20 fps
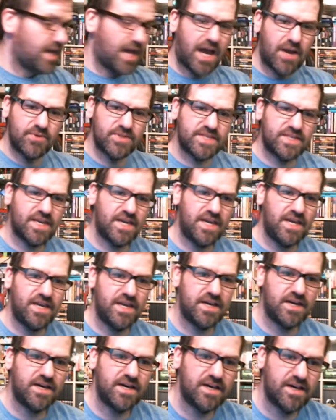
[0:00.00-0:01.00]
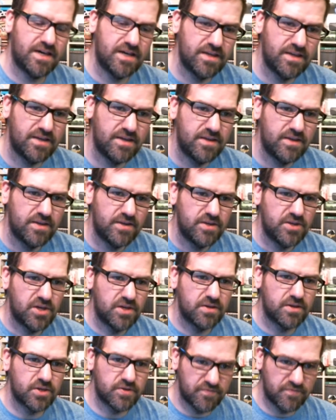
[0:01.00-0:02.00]
I would say,
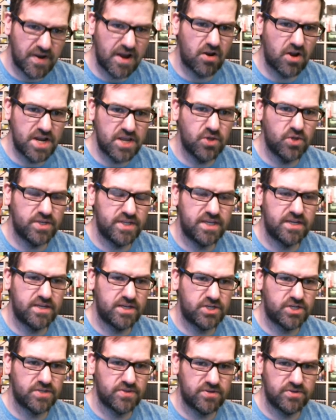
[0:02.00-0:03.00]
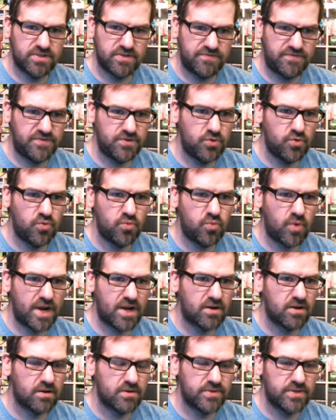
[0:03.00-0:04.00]
very good condition. There's
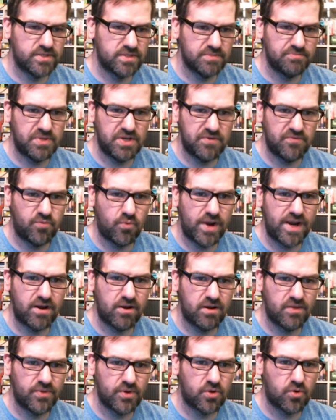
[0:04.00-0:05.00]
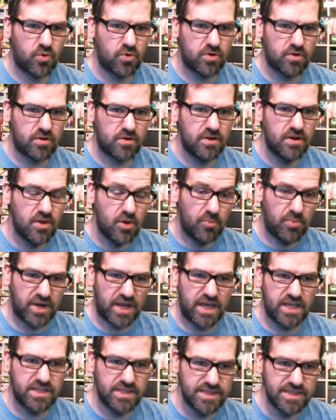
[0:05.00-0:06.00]
a bit of wear on the corner, but
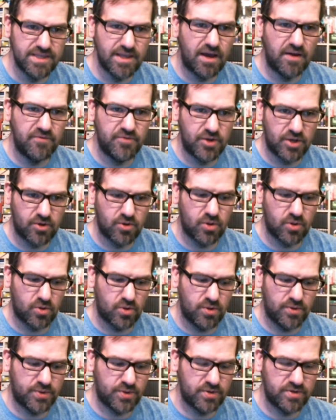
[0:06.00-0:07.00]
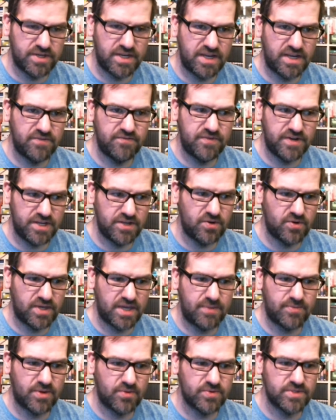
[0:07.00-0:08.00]
I love the Golgo 13 video
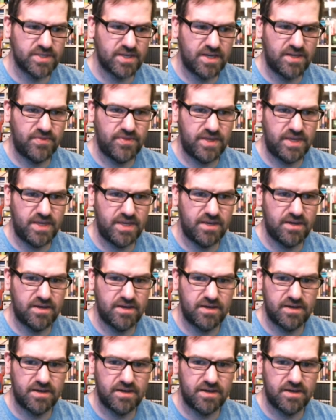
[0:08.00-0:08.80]
game that was on the